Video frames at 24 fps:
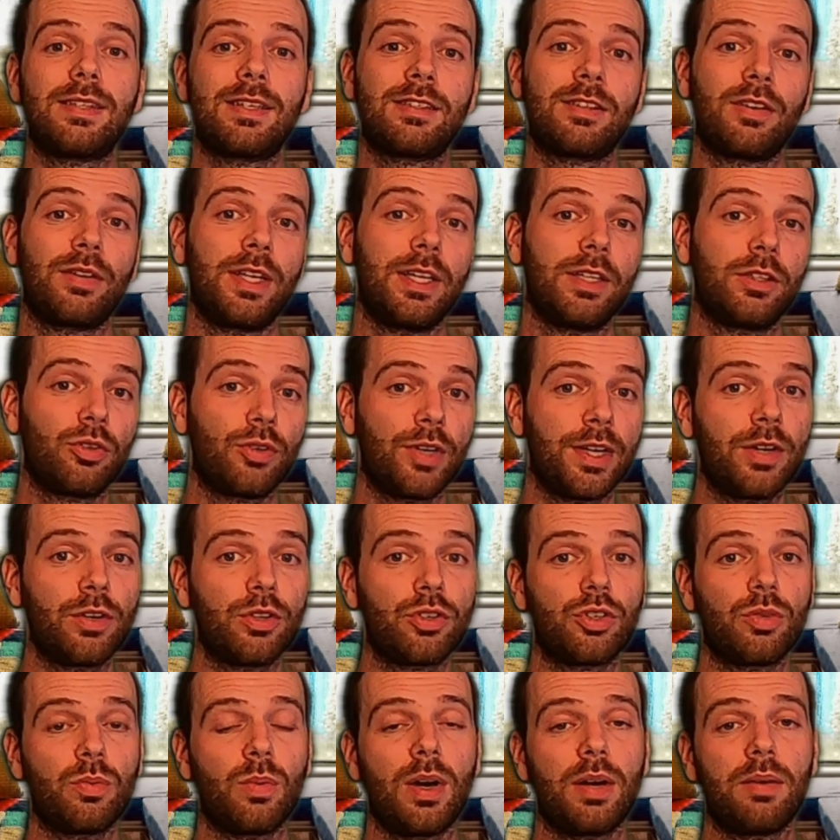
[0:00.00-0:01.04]
it's only a
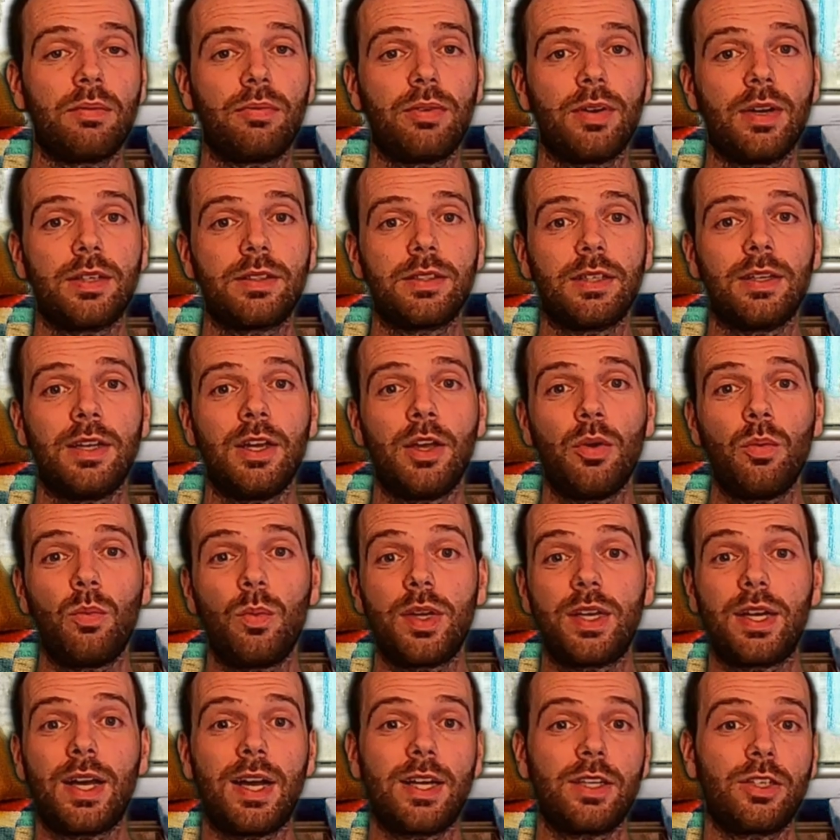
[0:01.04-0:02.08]
300 watt inverter, we
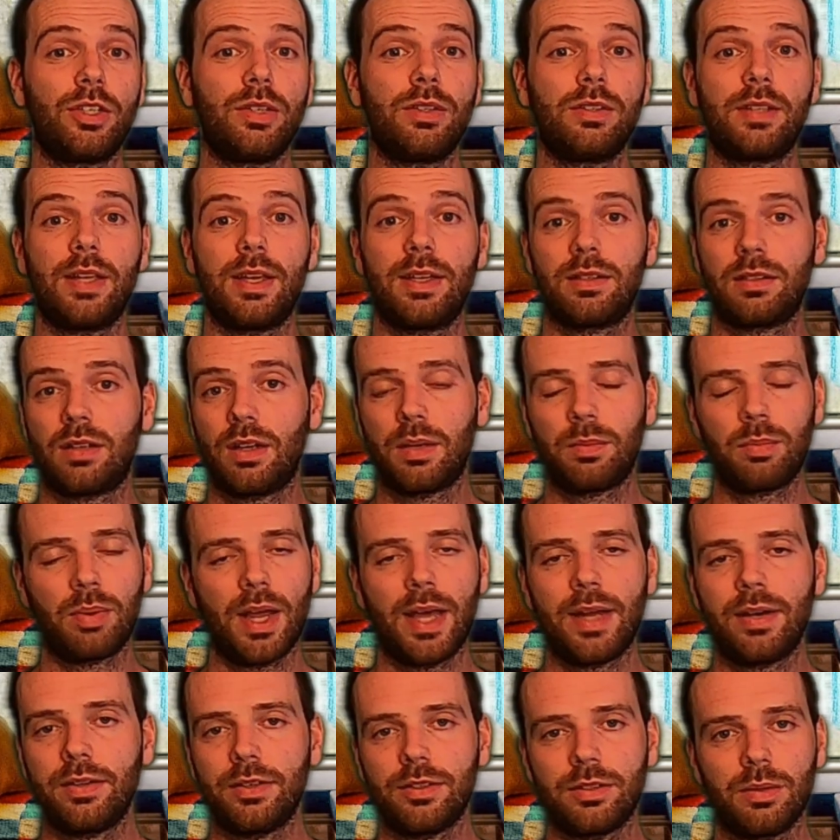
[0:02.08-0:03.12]
can't use things like
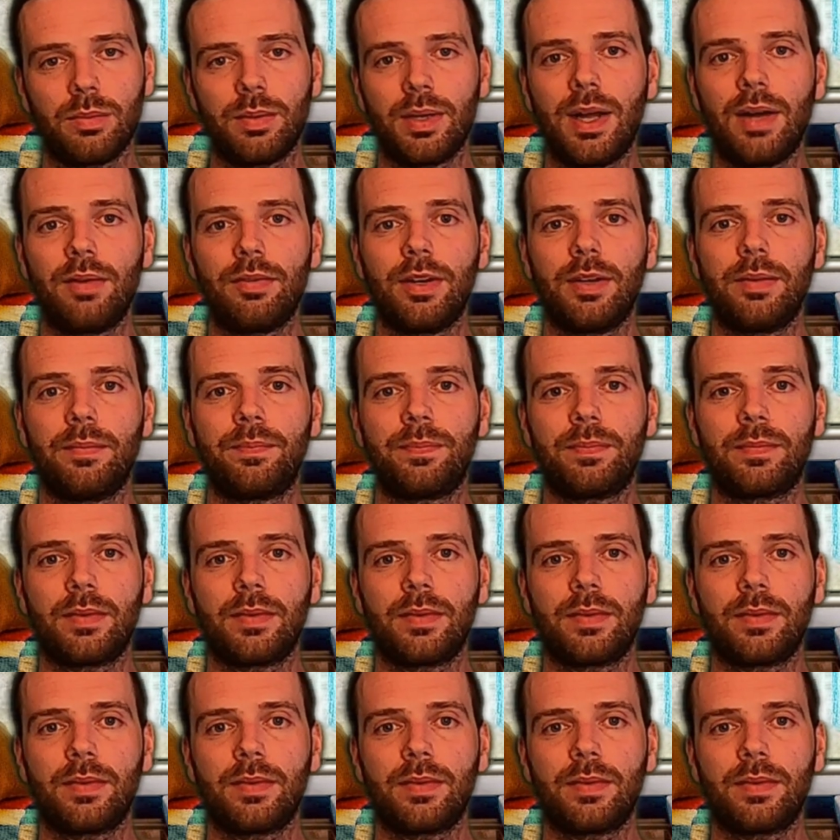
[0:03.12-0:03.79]
blenders or whatever.